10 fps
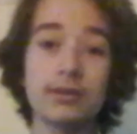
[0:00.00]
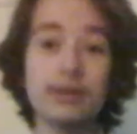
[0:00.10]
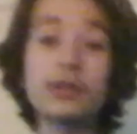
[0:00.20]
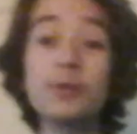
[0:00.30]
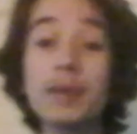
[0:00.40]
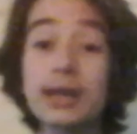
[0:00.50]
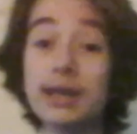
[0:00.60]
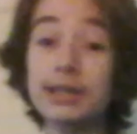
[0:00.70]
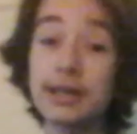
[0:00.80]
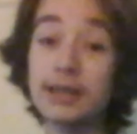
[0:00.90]
So let's hope I can
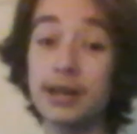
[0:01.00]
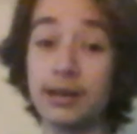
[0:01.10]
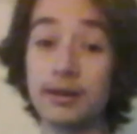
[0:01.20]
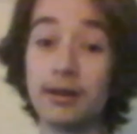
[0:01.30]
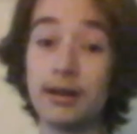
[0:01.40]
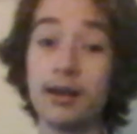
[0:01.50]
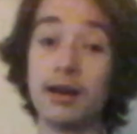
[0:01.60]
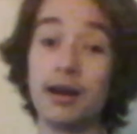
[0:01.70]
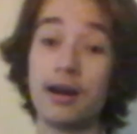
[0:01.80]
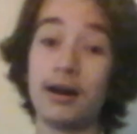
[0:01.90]
get that done.
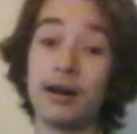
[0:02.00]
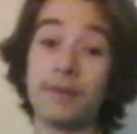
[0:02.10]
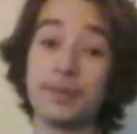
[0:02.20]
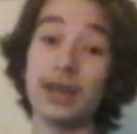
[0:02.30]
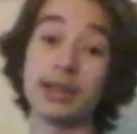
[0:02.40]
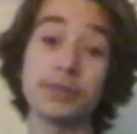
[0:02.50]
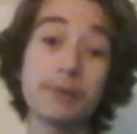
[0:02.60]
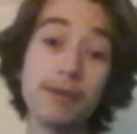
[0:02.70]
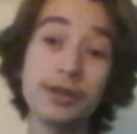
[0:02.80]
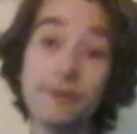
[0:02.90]
Yeah, that's
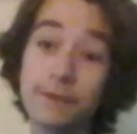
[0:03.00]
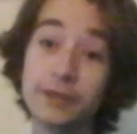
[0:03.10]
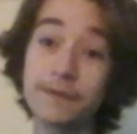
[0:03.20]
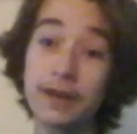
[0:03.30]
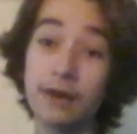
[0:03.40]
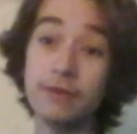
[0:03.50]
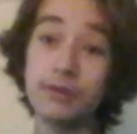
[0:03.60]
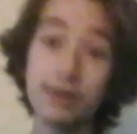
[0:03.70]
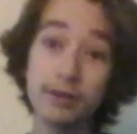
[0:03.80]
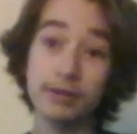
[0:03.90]
pretty much it for this video.